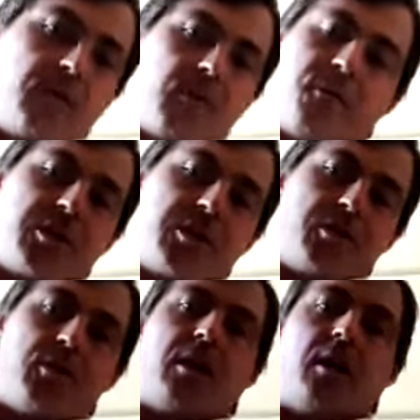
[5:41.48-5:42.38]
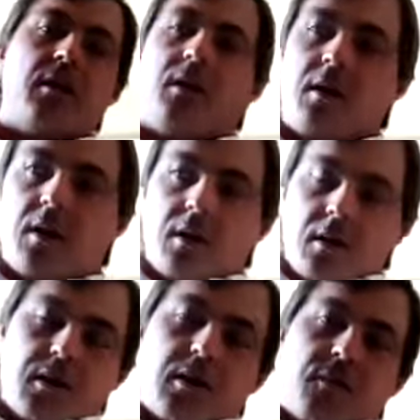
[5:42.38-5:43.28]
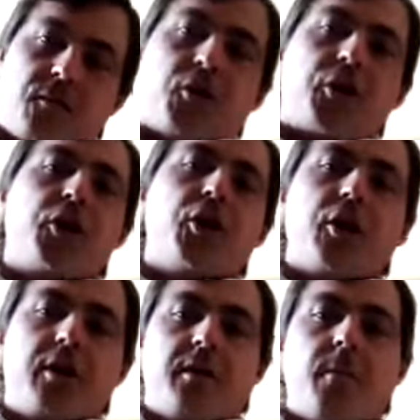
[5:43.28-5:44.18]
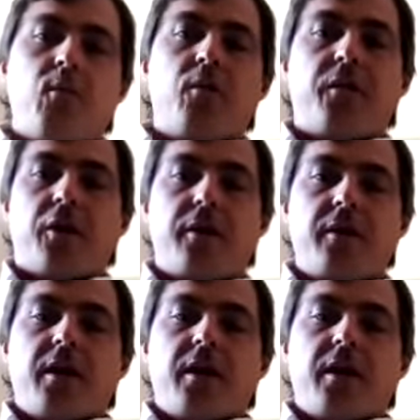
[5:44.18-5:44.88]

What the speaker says: to officially and for good move here,